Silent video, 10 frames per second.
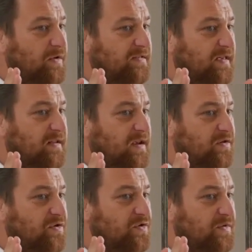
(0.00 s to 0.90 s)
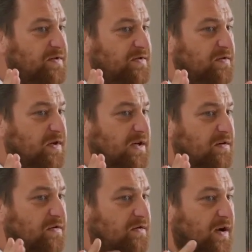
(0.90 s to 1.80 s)
the only thing they can do is
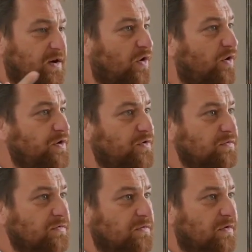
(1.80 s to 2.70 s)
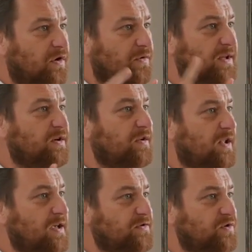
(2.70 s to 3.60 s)
either ignore you or
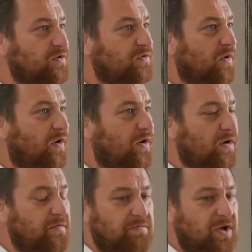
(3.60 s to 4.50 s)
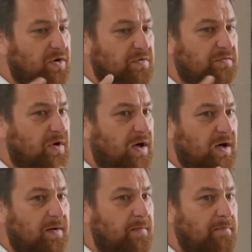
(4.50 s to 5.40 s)
ridiculize you or,
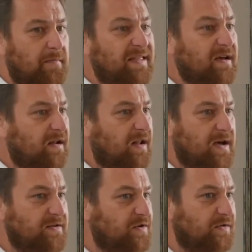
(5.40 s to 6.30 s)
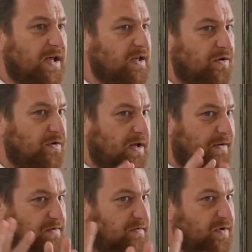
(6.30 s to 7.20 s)
medicalize you, like you
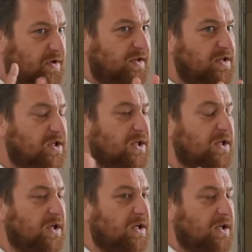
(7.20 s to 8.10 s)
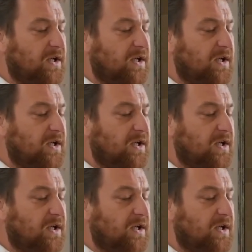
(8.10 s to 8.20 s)
have some condition.